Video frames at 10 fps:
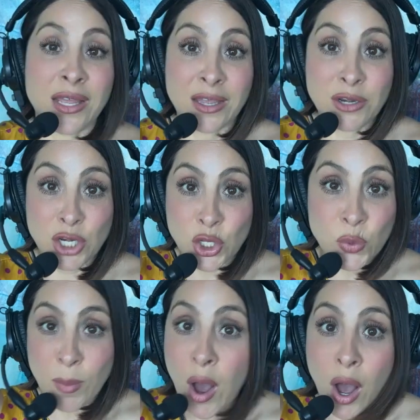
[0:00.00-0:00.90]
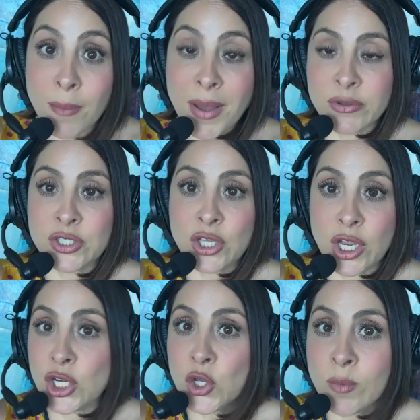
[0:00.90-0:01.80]
a new mom. I was a
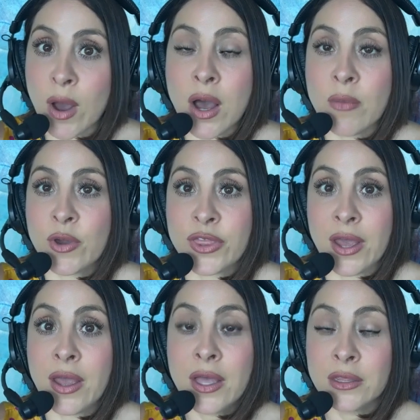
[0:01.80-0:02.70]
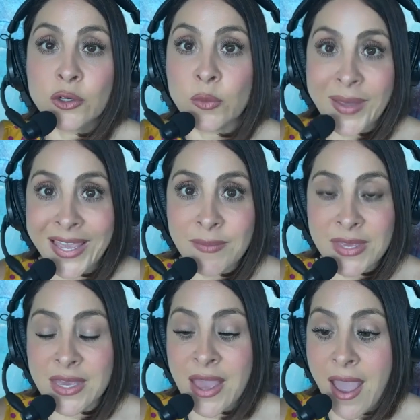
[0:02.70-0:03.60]
new mom with a little
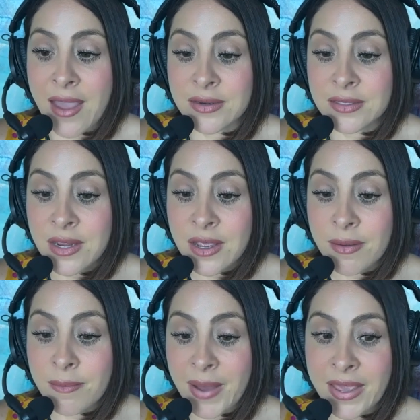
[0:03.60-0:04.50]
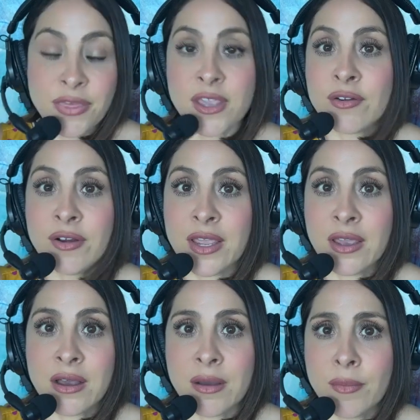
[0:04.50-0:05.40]
baby, and my theater
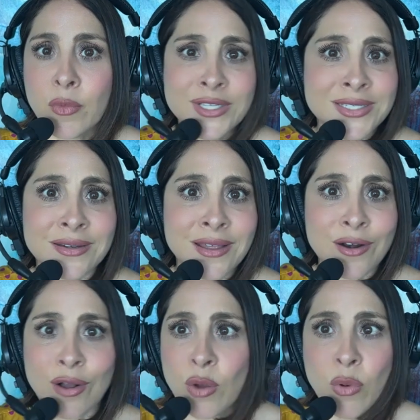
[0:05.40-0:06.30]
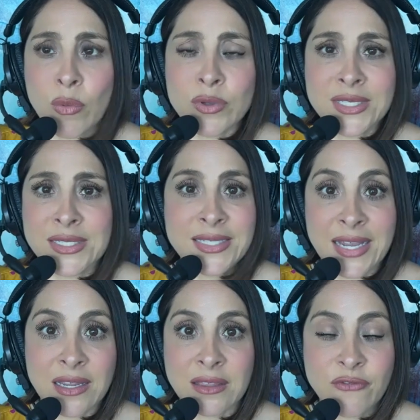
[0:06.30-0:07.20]
income wasn't at all what was
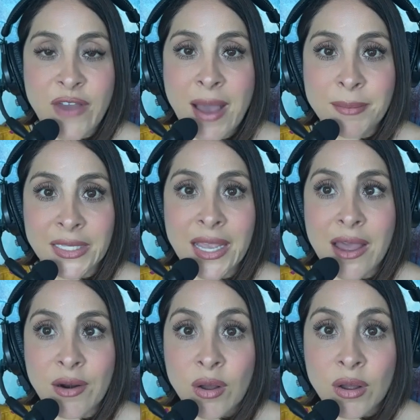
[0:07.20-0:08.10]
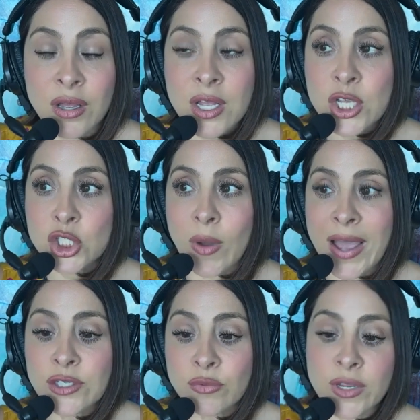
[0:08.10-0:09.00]
sustaining the family at all. So I
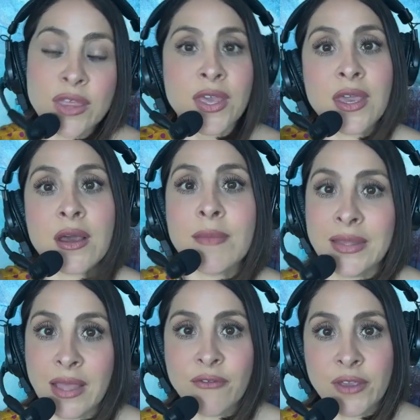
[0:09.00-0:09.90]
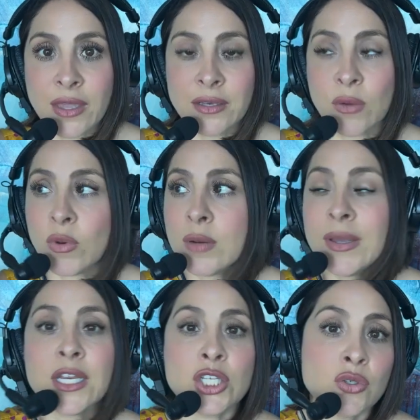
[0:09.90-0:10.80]
had to rethink my life again. Like, what am I
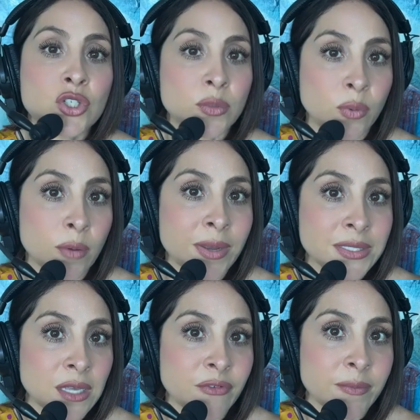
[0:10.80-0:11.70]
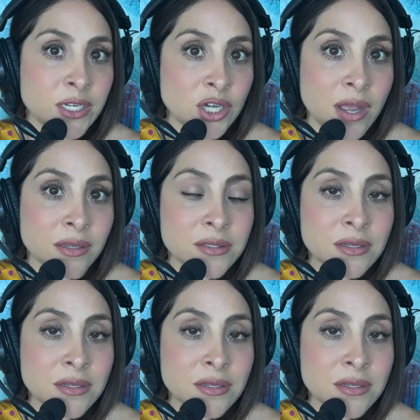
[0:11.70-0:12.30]
going to do to support myself and my child?